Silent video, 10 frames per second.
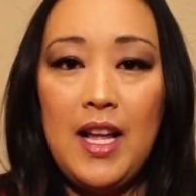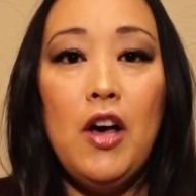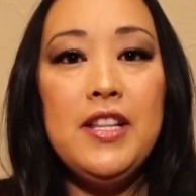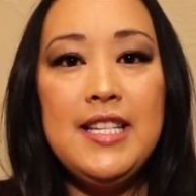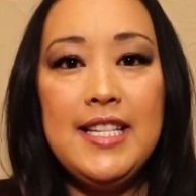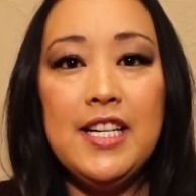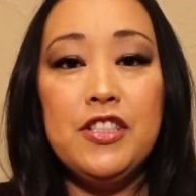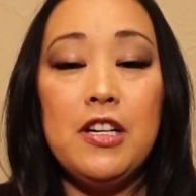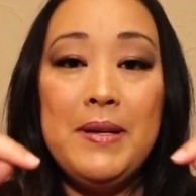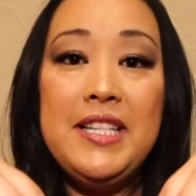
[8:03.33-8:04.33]
All the details
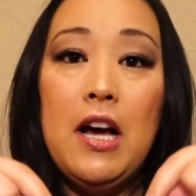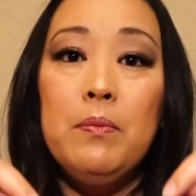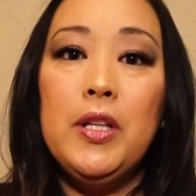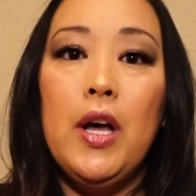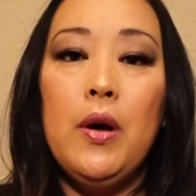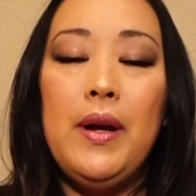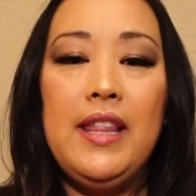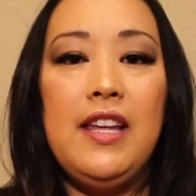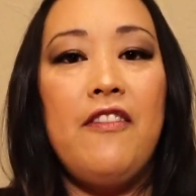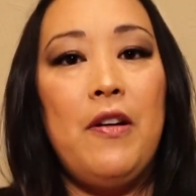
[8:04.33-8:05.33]
are going to be down below
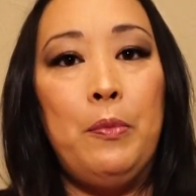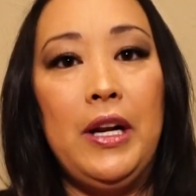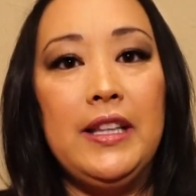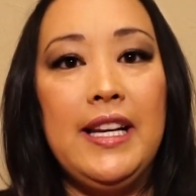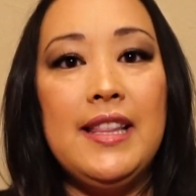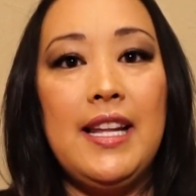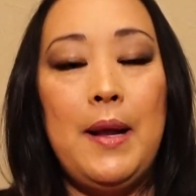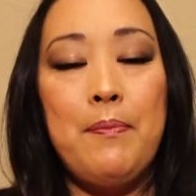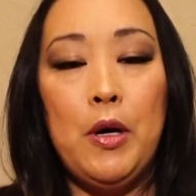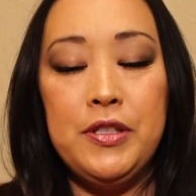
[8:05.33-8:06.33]
in the Eventbrite link that
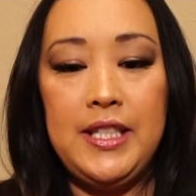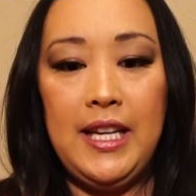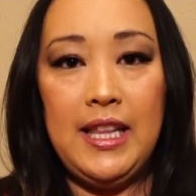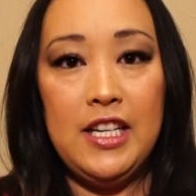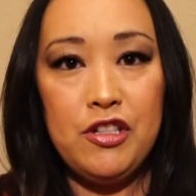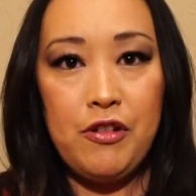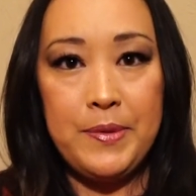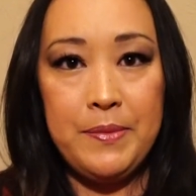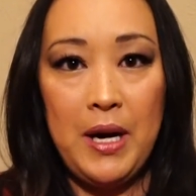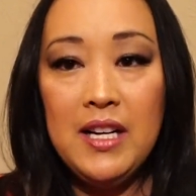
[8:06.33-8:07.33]
I'm posting in the
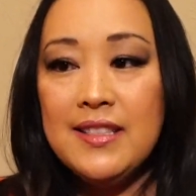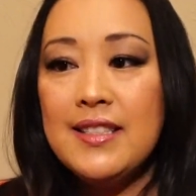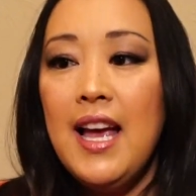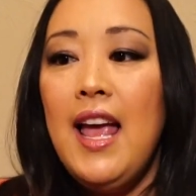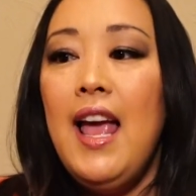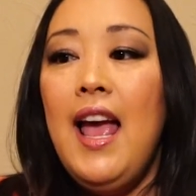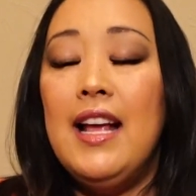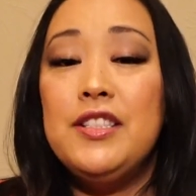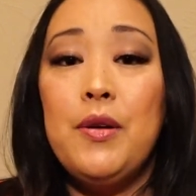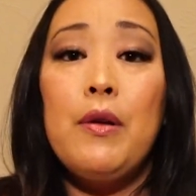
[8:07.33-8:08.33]
description box.
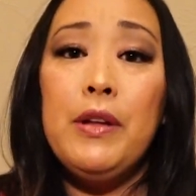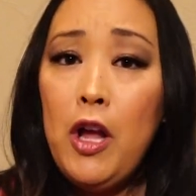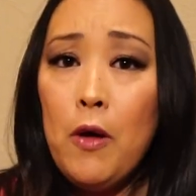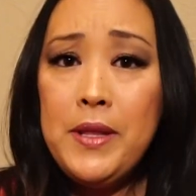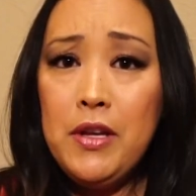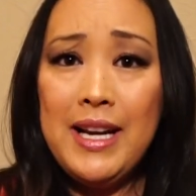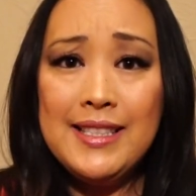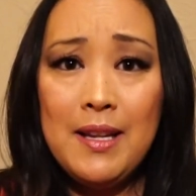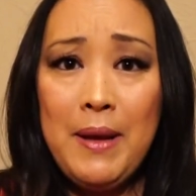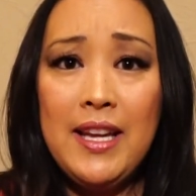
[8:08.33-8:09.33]
And so I really hope that you
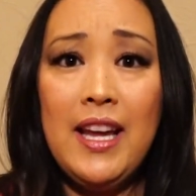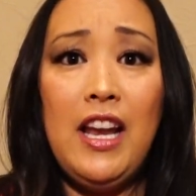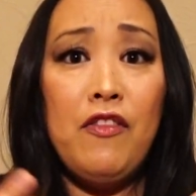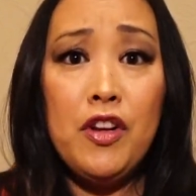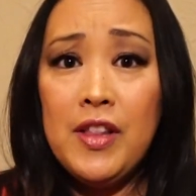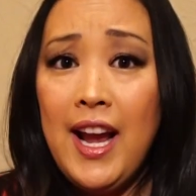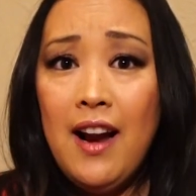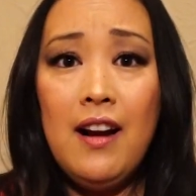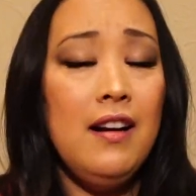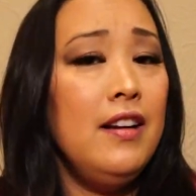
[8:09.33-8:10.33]
guys can make it. If you're
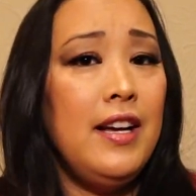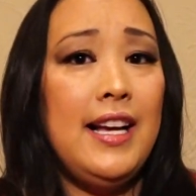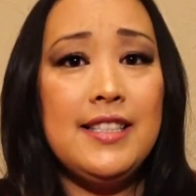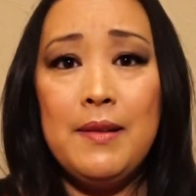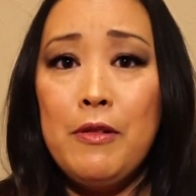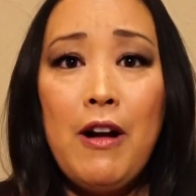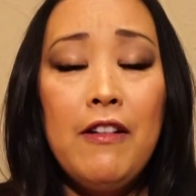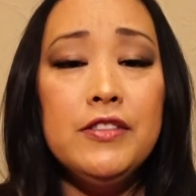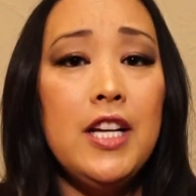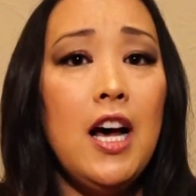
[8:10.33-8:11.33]
there, it's going to be
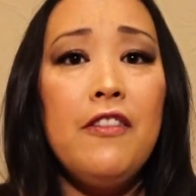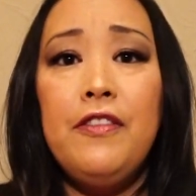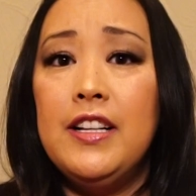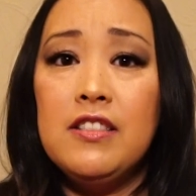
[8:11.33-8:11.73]
raffled off.